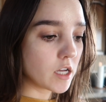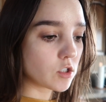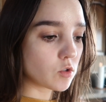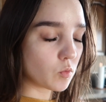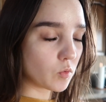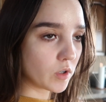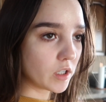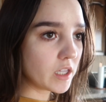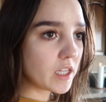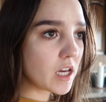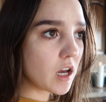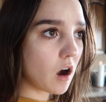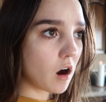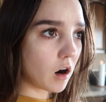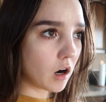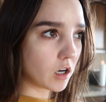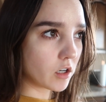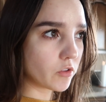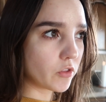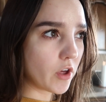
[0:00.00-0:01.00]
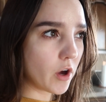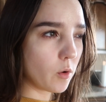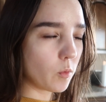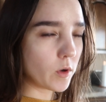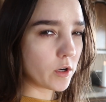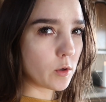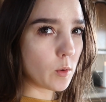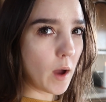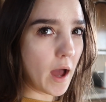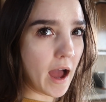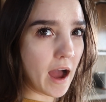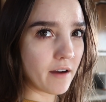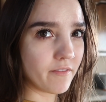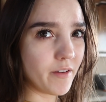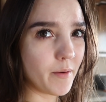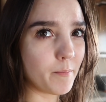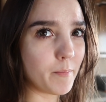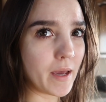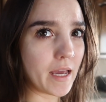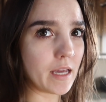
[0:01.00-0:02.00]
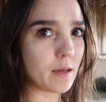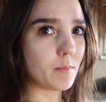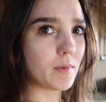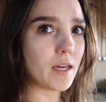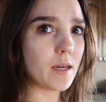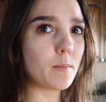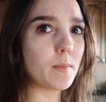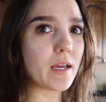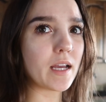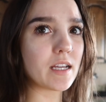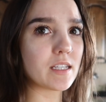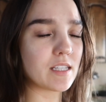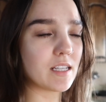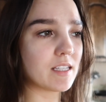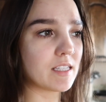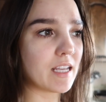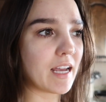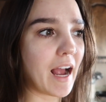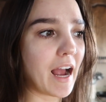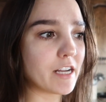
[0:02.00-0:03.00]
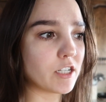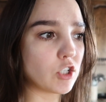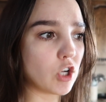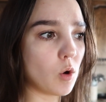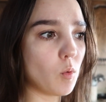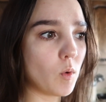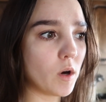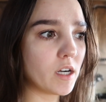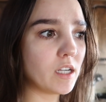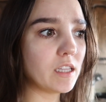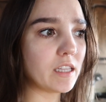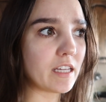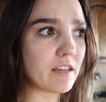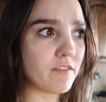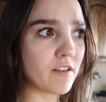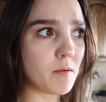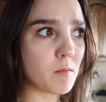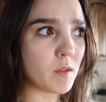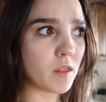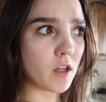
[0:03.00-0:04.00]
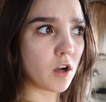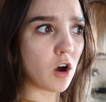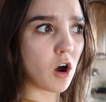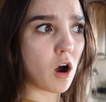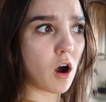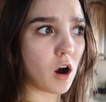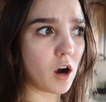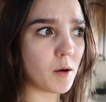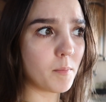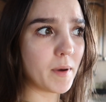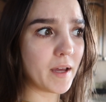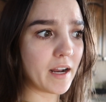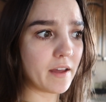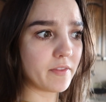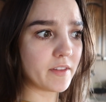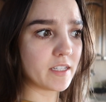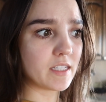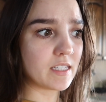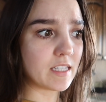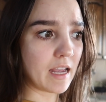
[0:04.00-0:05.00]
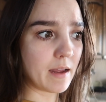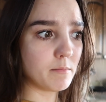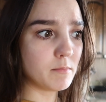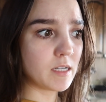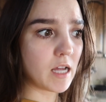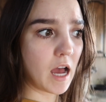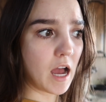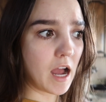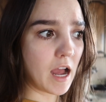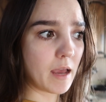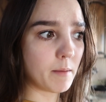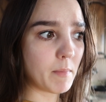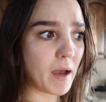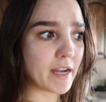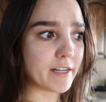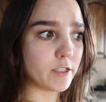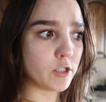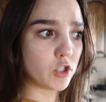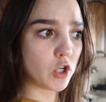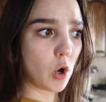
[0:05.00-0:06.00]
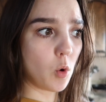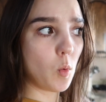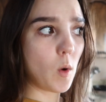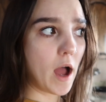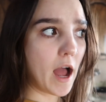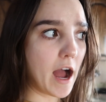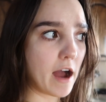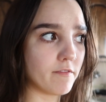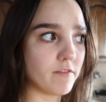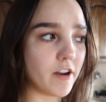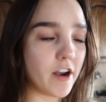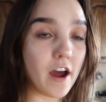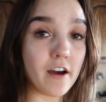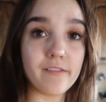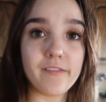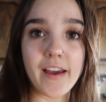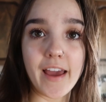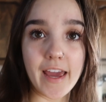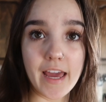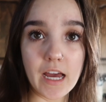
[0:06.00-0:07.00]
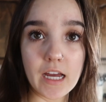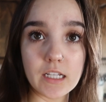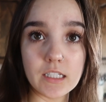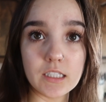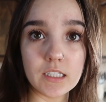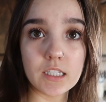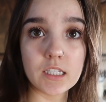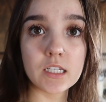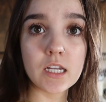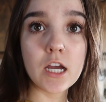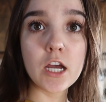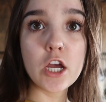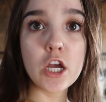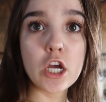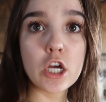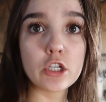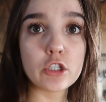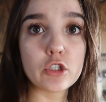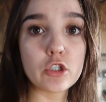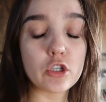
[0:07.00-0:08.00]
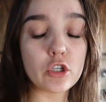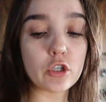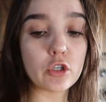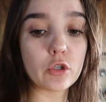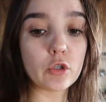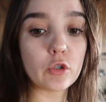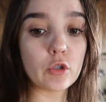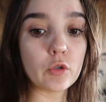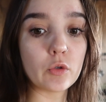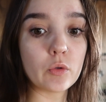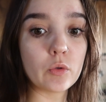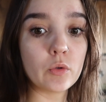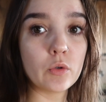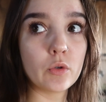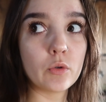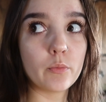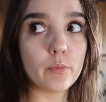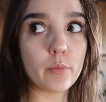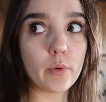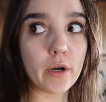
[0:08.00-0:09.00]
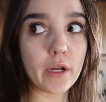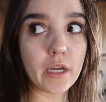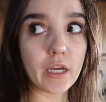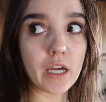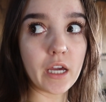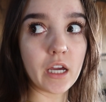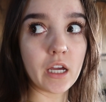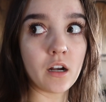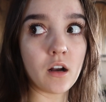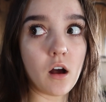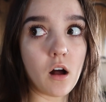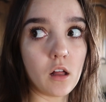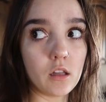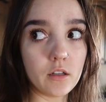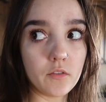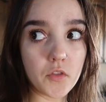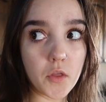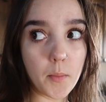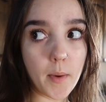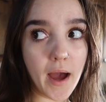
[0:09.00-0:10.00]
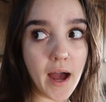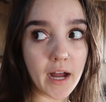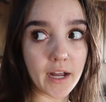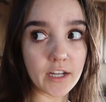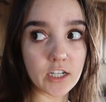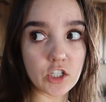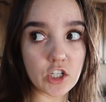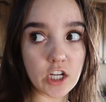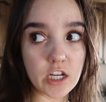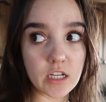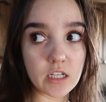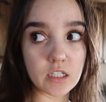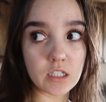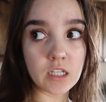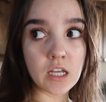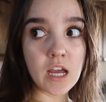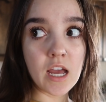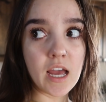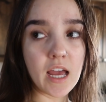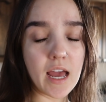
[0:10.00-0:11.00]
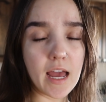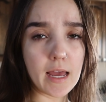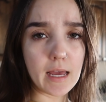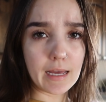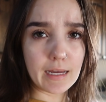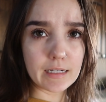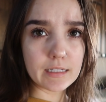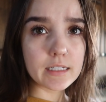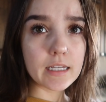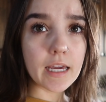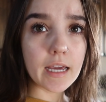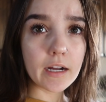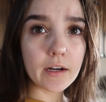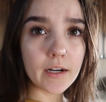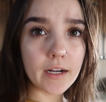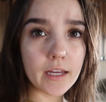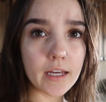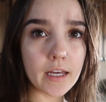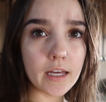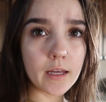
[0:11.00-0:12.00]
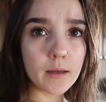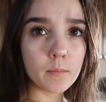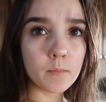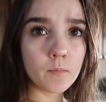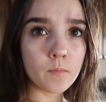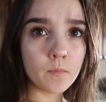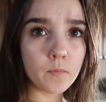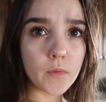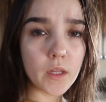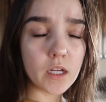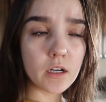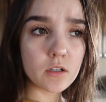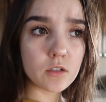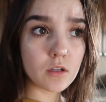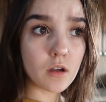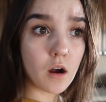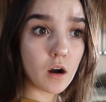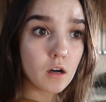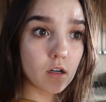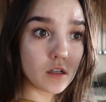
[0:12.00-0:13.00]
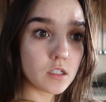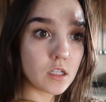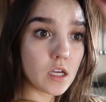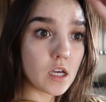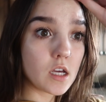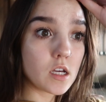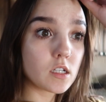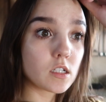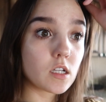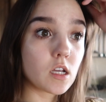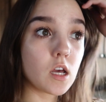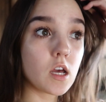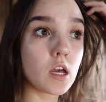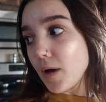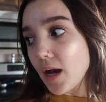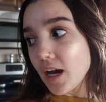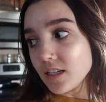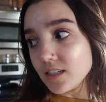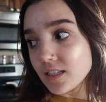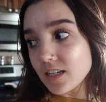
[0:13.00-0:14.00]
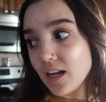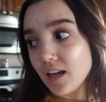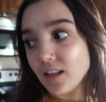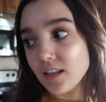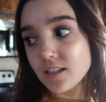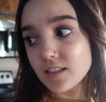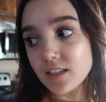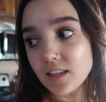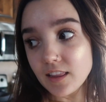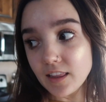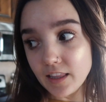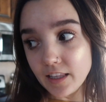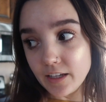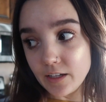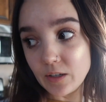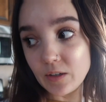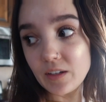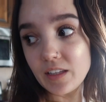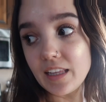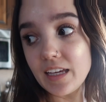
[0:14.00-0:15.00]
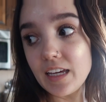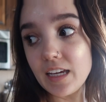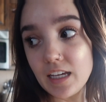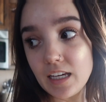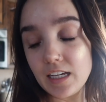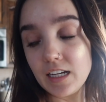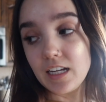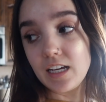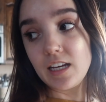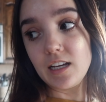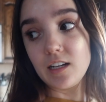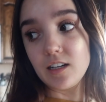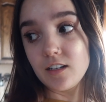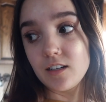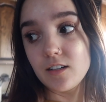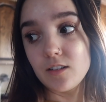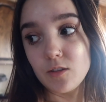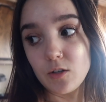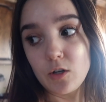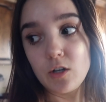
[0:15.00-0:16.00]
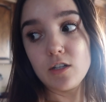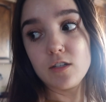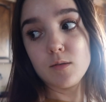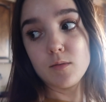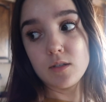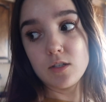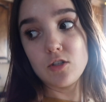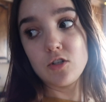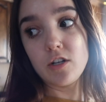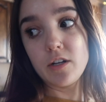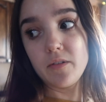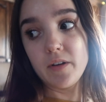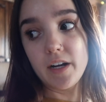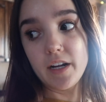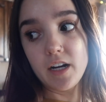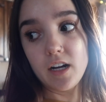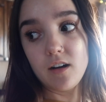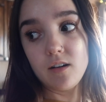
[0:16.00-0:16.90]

It's really hard though when you have a baby because it's like I don't want to leave him in the car, but at the same time, I don't have enough hands to bring in all of the packages and carry him in his car seat. Pastel is literally eating the Christmas tree right